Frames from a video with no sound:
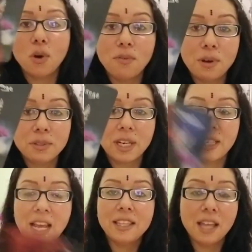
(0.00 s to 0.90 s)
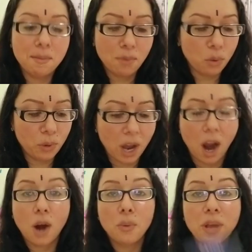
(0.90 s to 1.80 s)
know if I was going to take them, but we
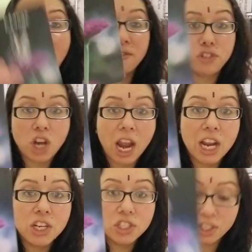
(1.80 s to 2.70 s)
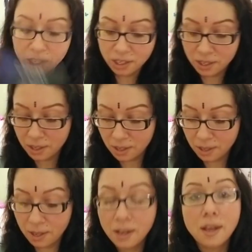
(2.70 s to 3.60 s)
are. We have change
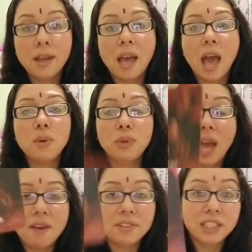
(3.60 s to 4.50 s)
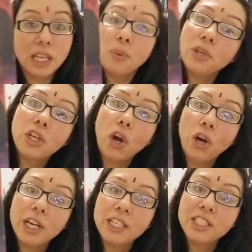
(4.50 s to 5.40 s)
and we have liquid
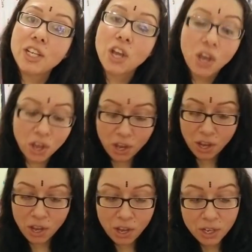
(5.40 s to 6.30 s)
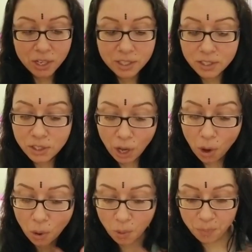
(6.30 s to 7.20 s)
courage.
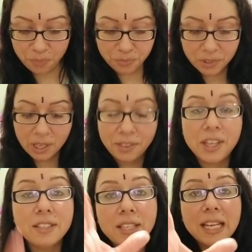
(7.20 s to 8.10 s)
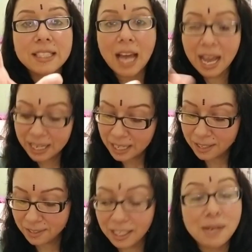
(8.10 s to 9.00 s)
So this anxiety
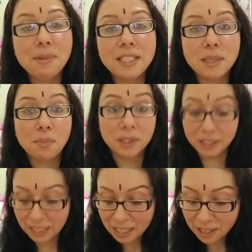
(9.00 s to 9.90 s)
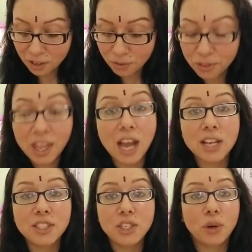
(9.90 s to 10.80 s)
is leading me to believe
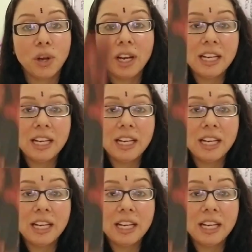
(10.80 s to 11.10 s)
that you're going to